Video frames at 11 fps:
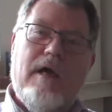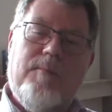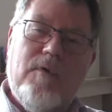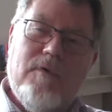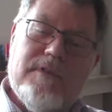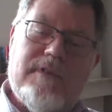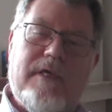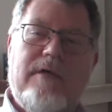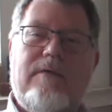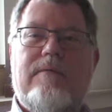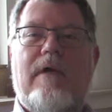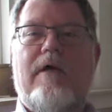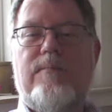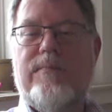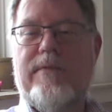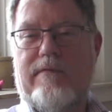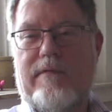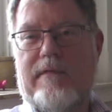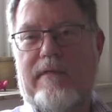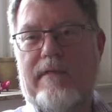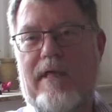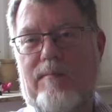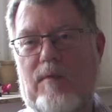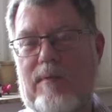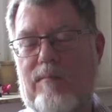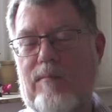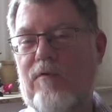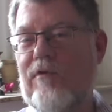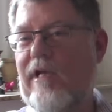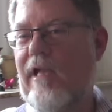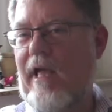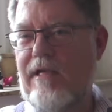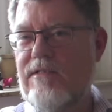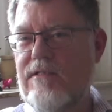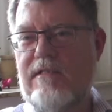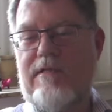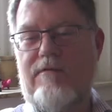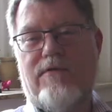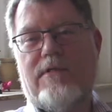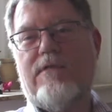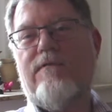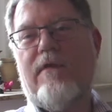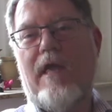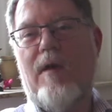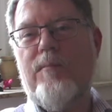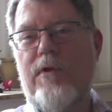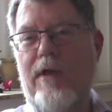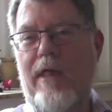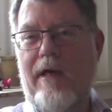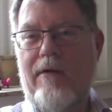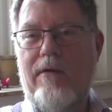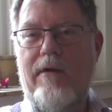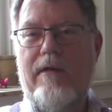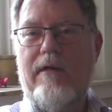I'm also hoping that I'm a bit more relaxed in front of the camera now